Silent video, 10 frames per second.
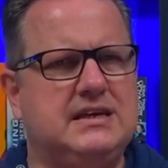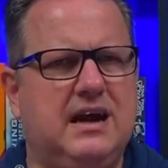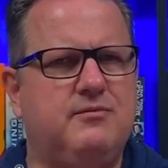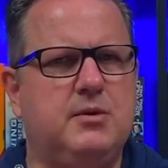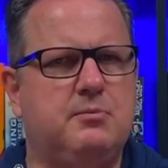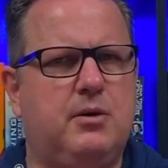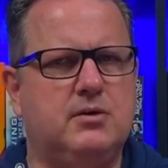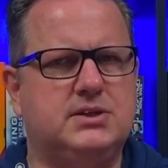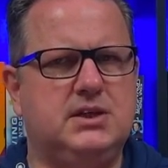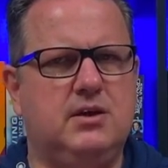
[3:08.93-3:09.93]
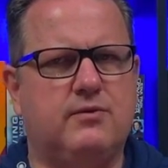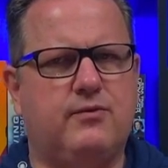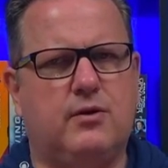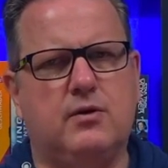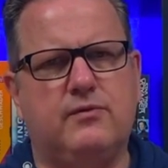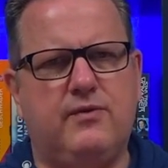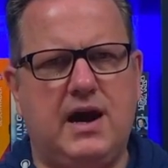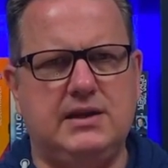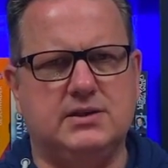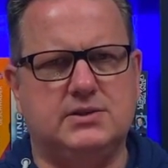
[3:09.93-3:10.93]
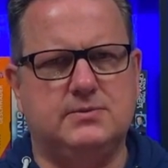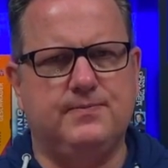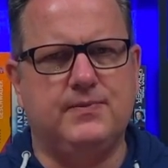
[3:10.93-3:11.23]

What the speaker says: government policy on foreign fighters.